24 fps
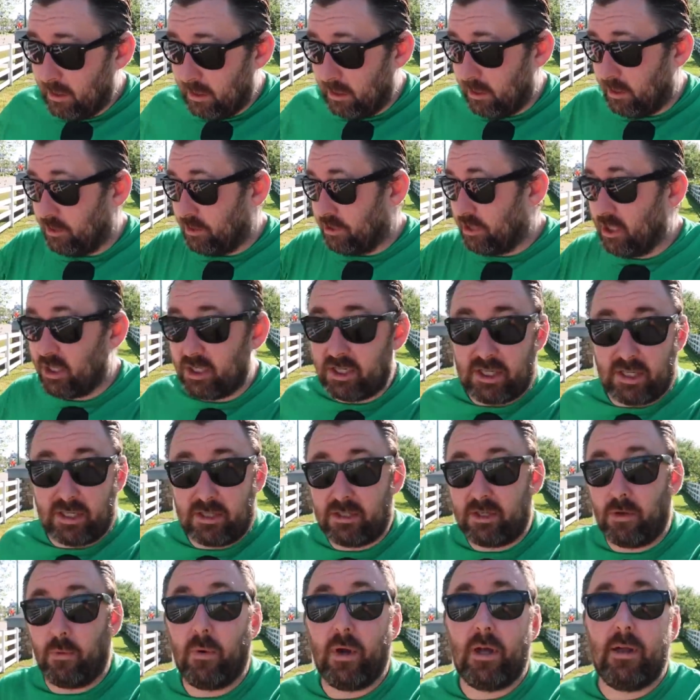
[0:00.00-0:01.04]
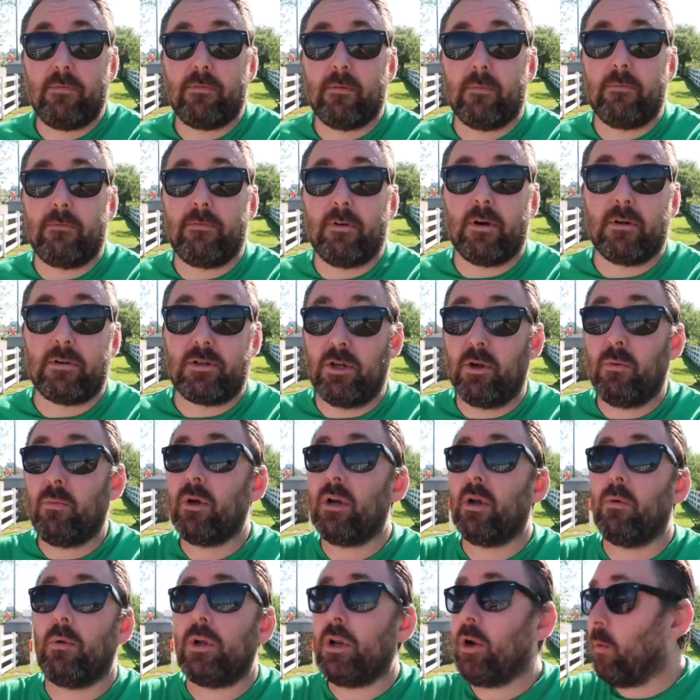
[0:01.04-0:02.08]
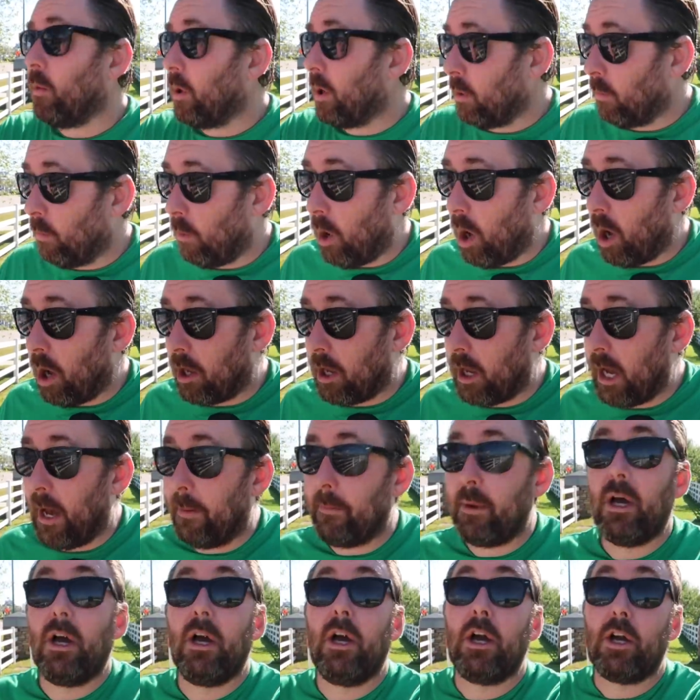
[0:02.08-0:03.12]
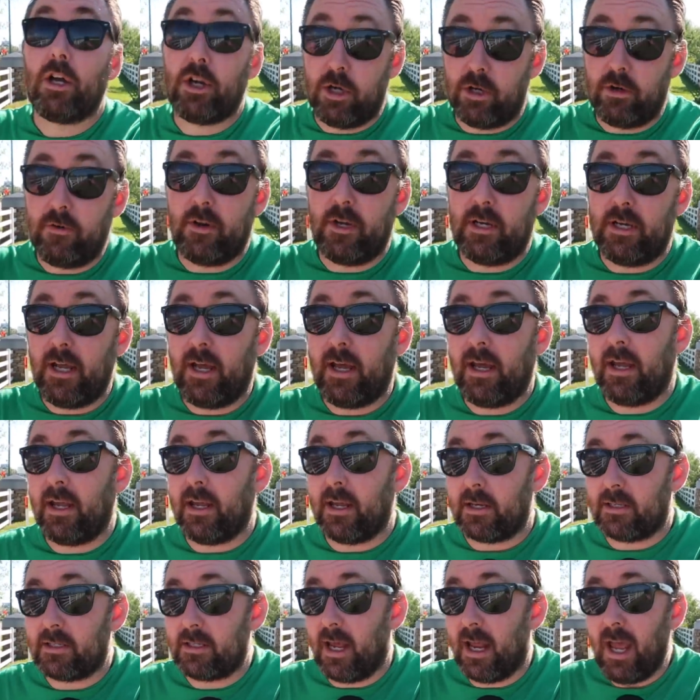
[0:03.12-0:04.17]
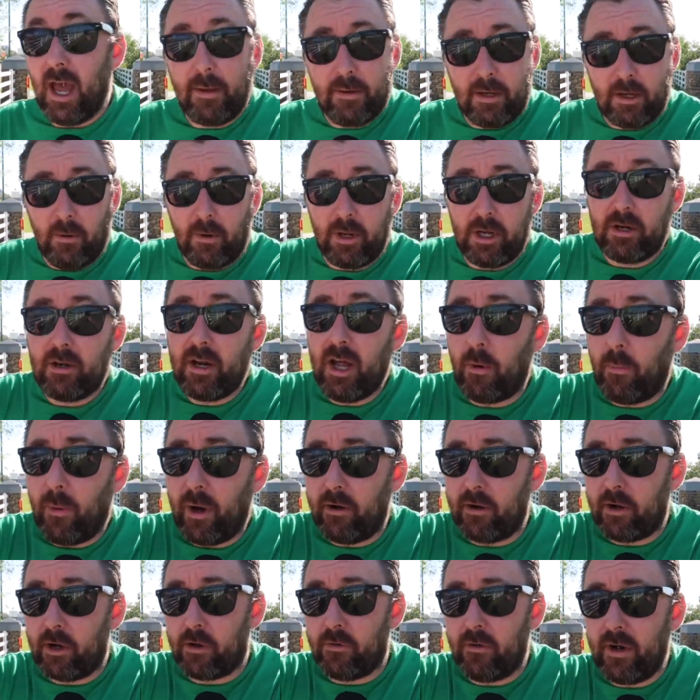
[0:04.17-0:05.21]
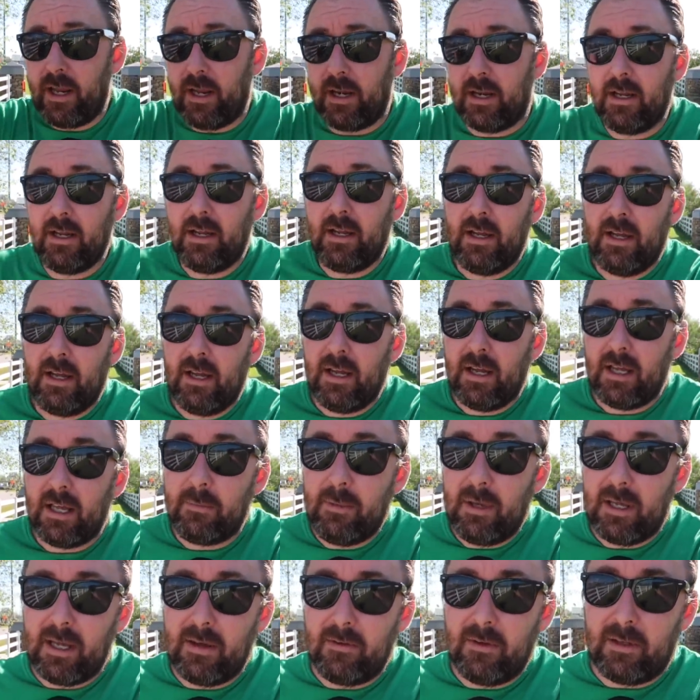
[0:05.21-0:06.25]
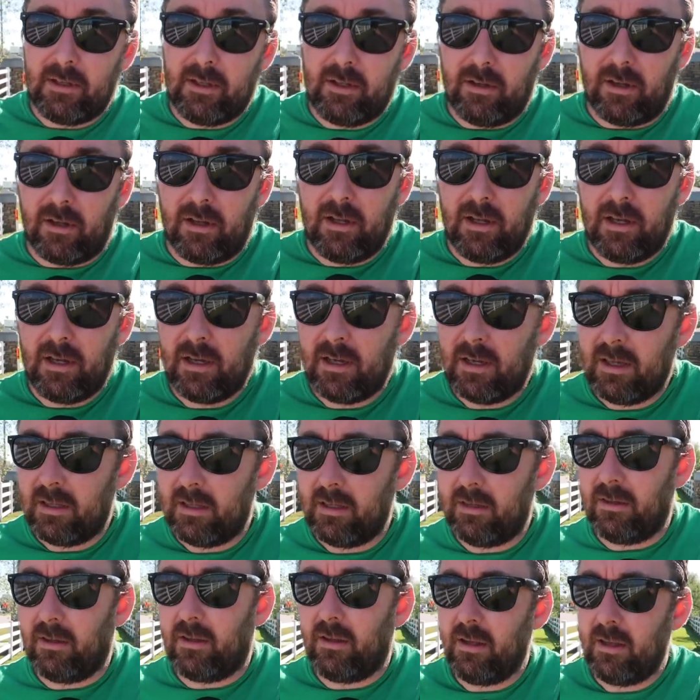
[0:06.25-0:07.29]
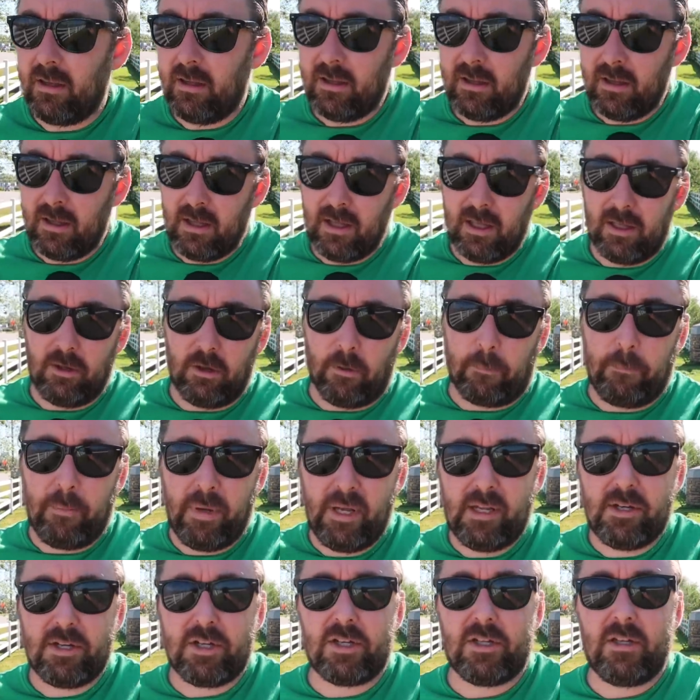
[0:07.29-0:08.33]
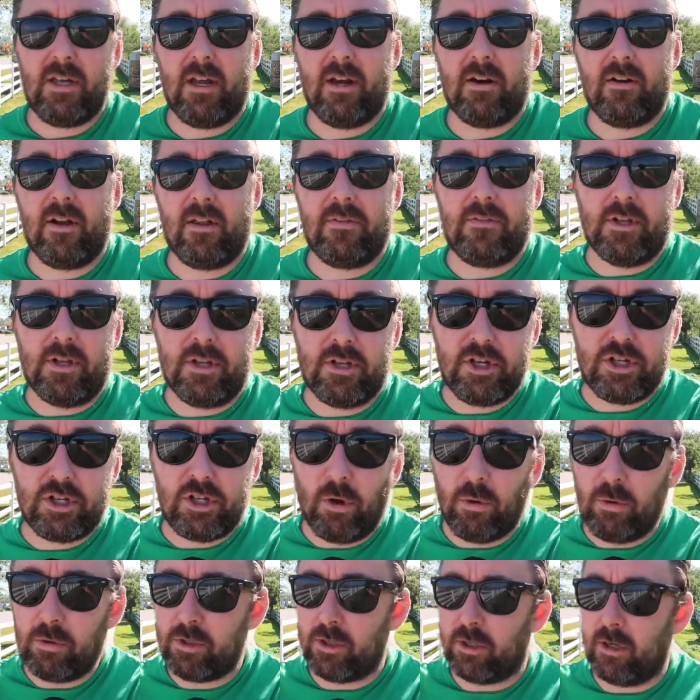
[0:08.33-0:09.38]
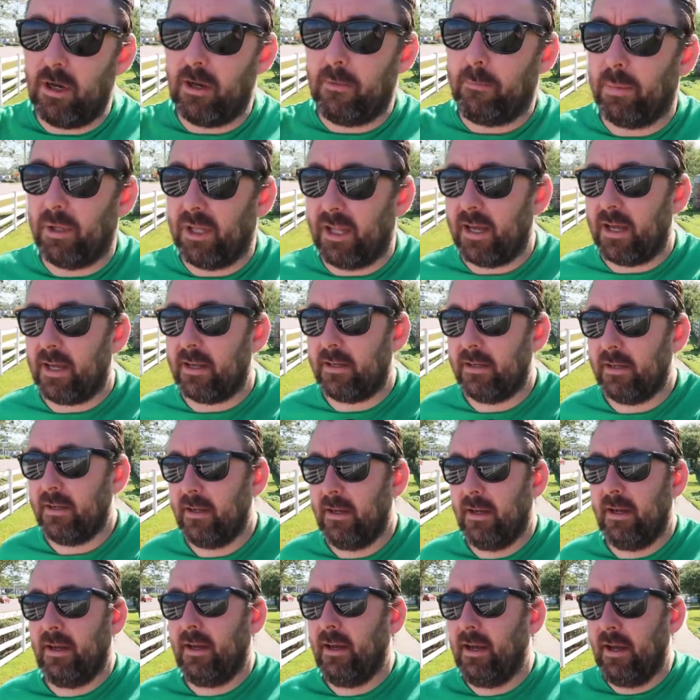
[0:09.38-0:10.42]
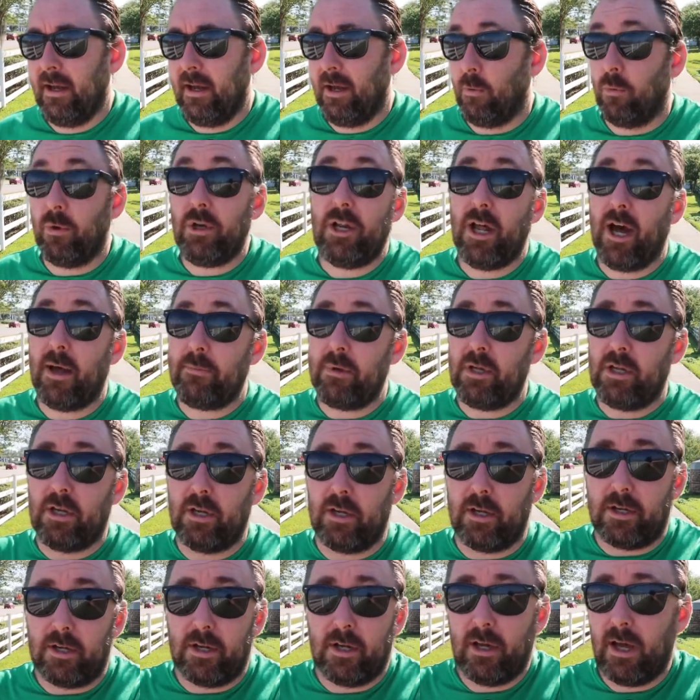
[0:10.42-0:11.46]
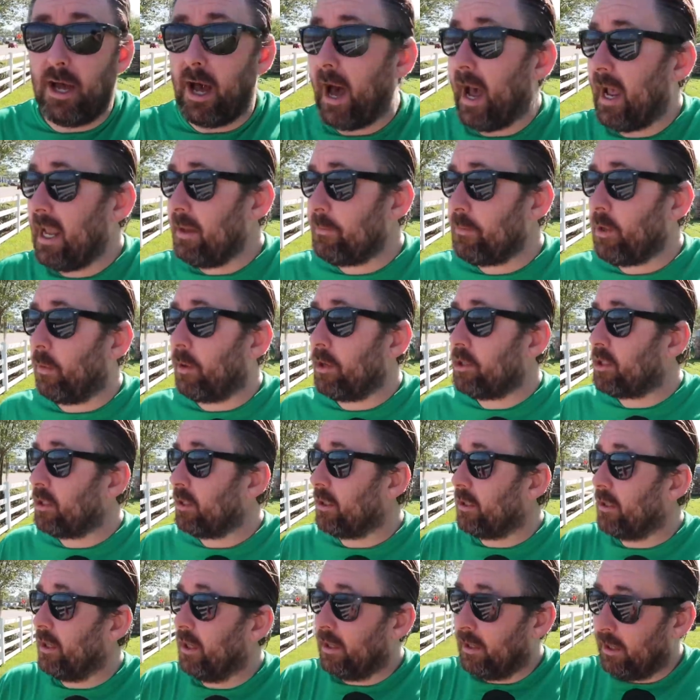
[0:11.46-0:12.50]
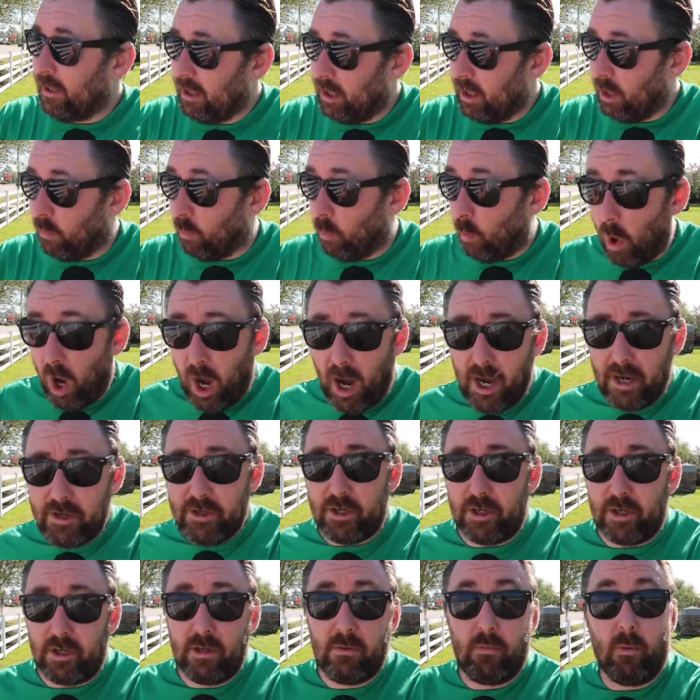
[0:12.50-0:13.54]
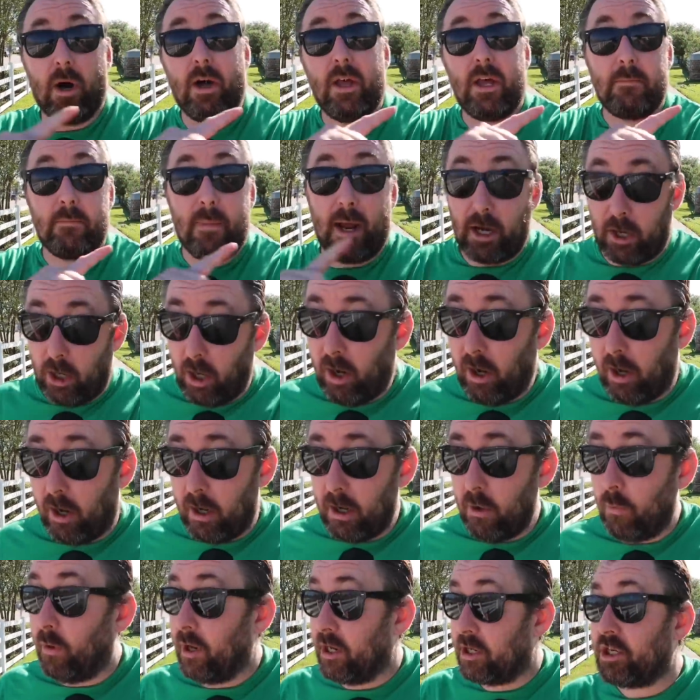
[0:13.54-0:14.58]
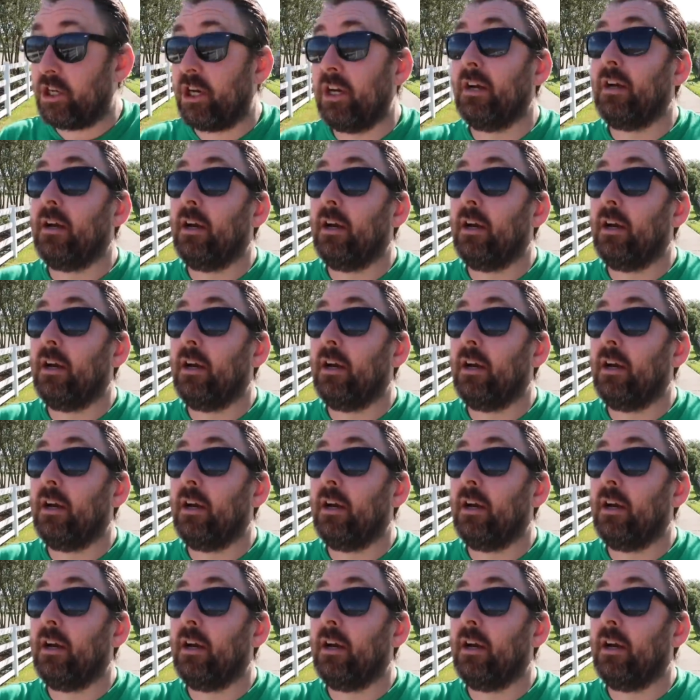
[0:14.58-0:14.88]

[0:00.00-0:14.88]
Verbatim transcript: your distance away from folks. You don't want to you don't want to walk up current day and say, oh, you know what, you're not wearing green. Let me give it a little little little pinch there on the shoulder blade. Would not be good. I am going to wander while well, in my car, which